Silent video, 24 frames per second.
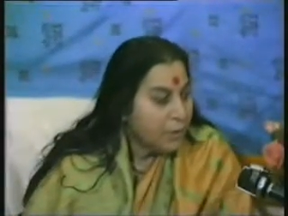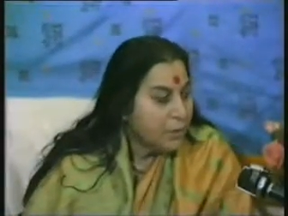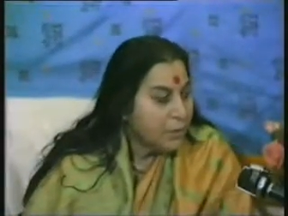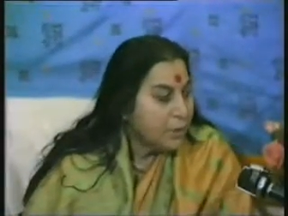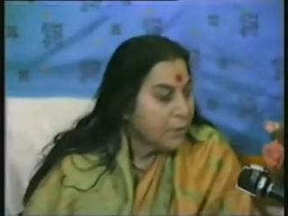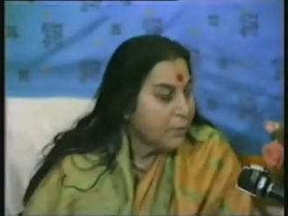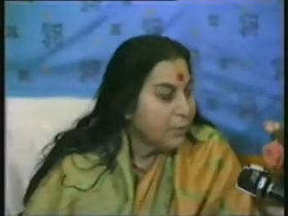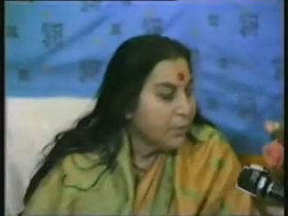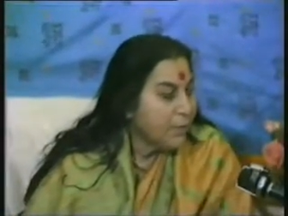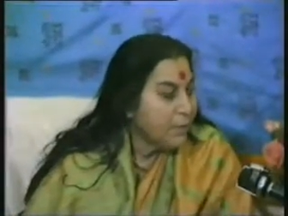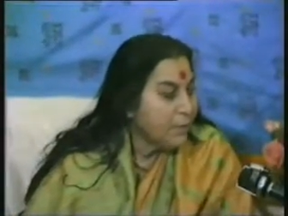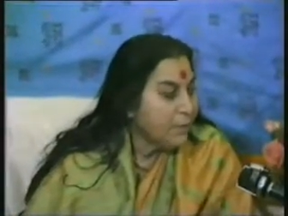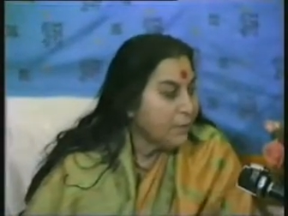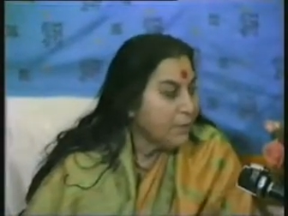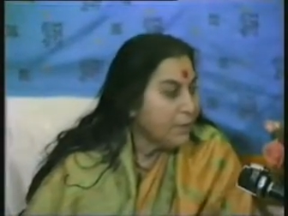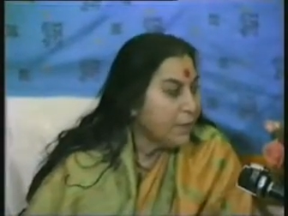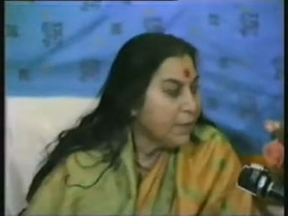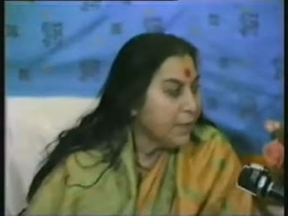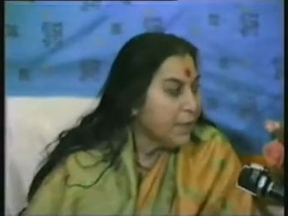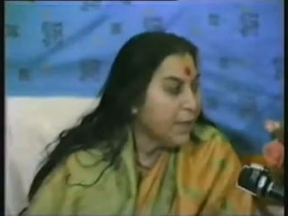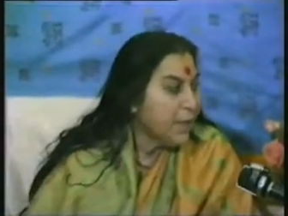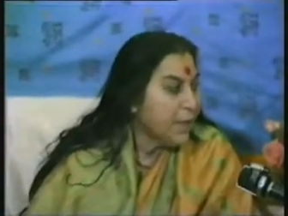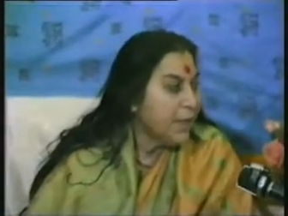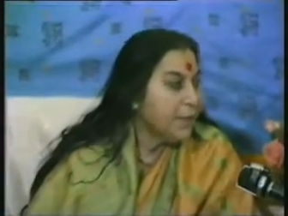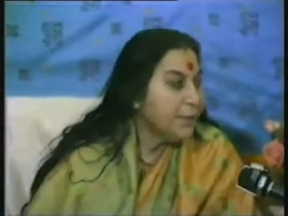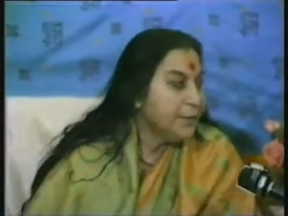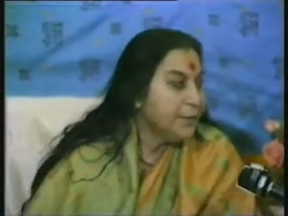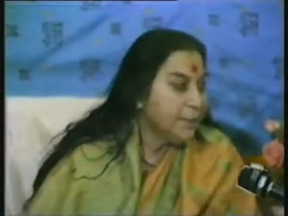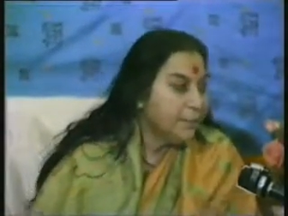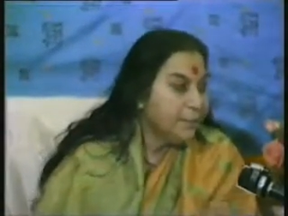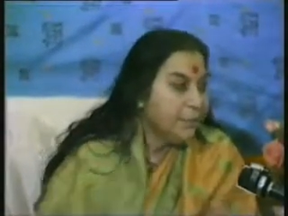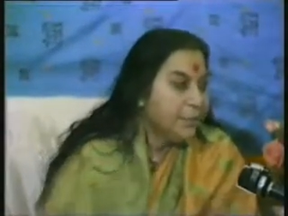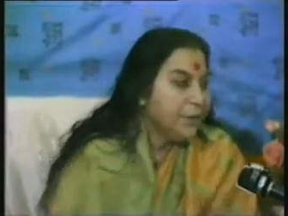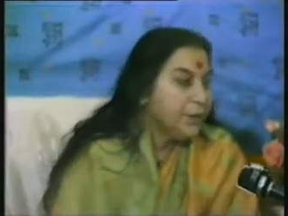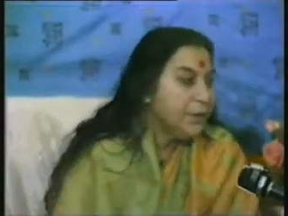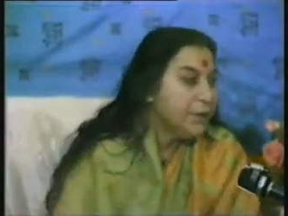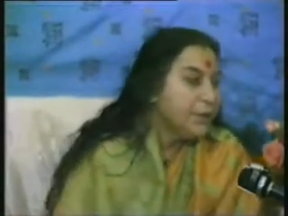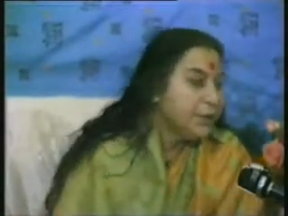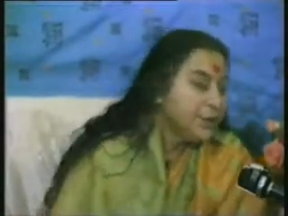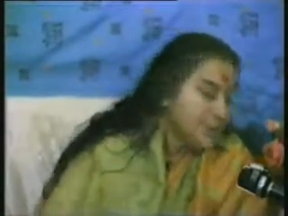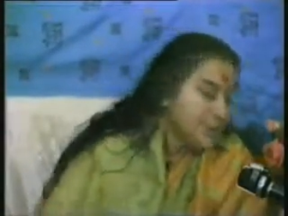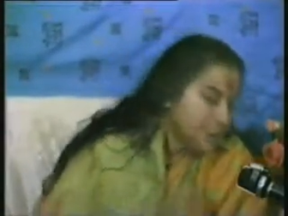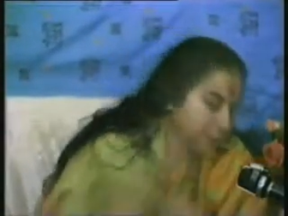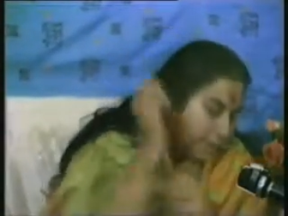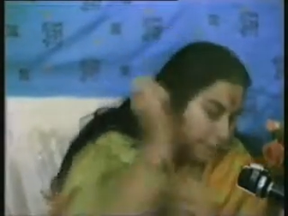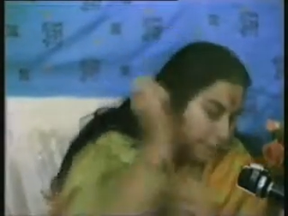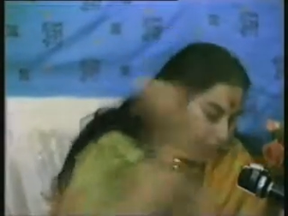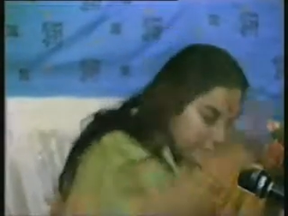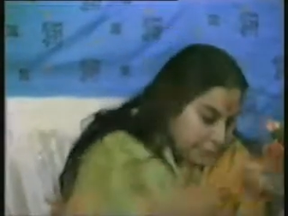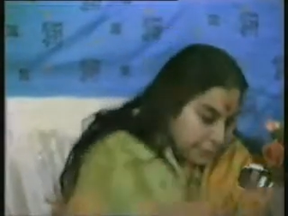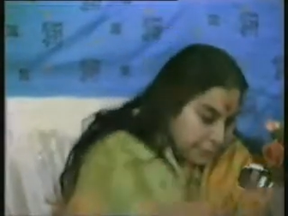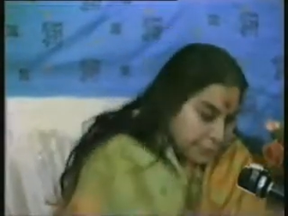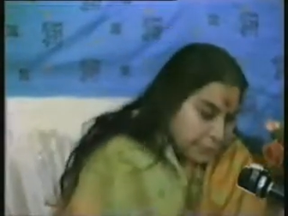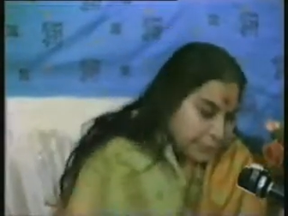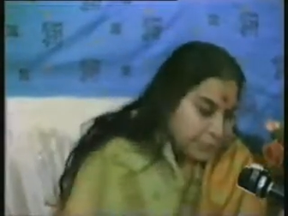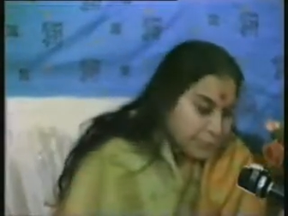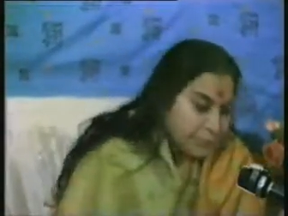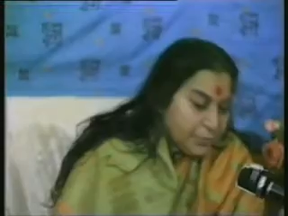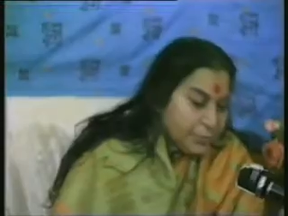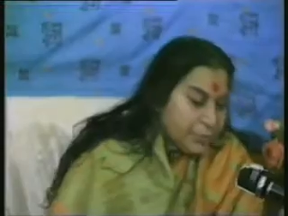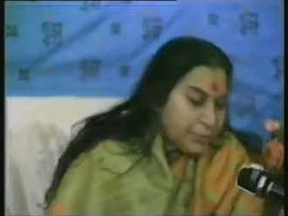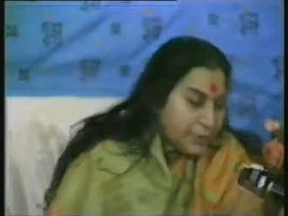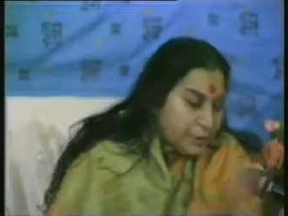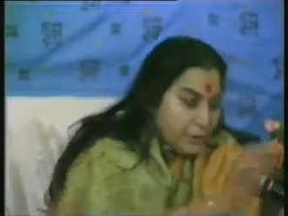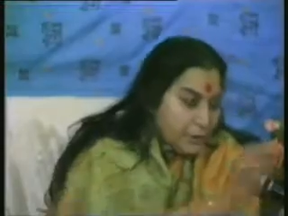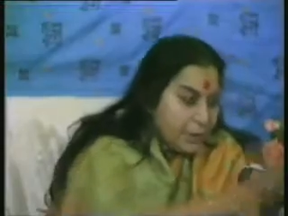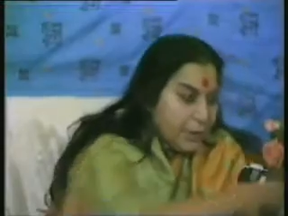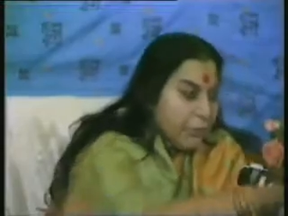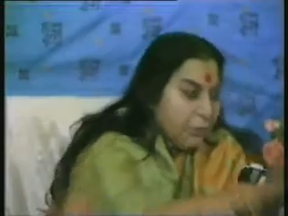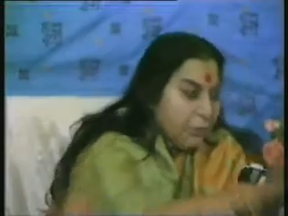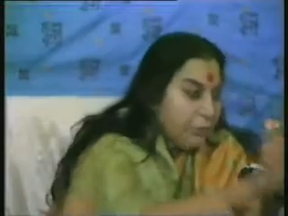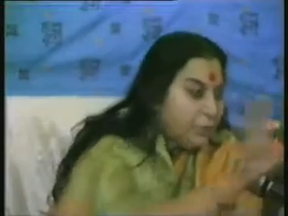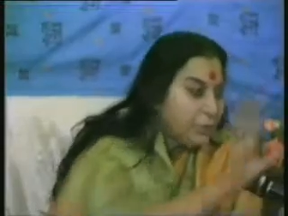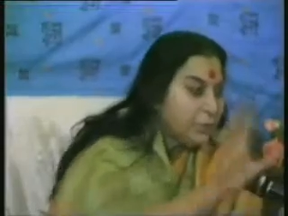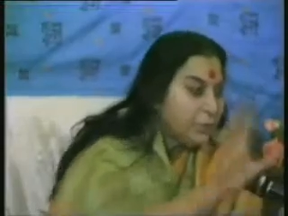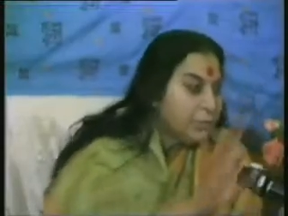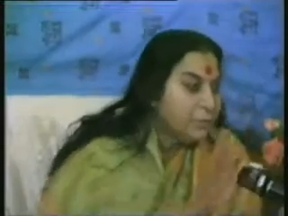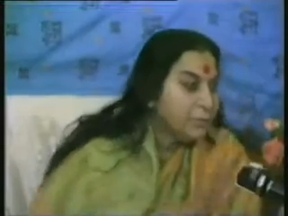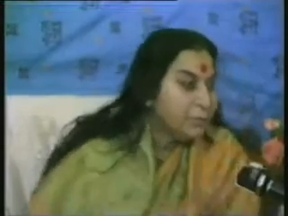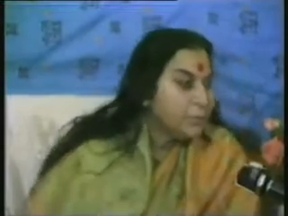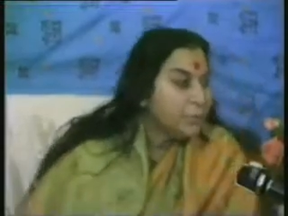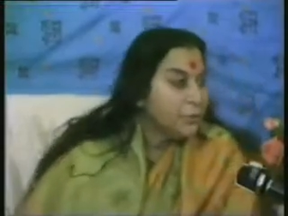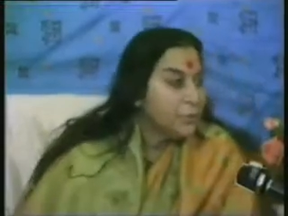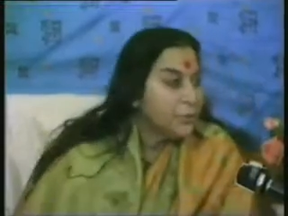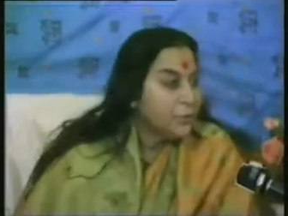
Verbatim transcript: Somebody will say, I'll jump in the sea, jump. Just now you jump.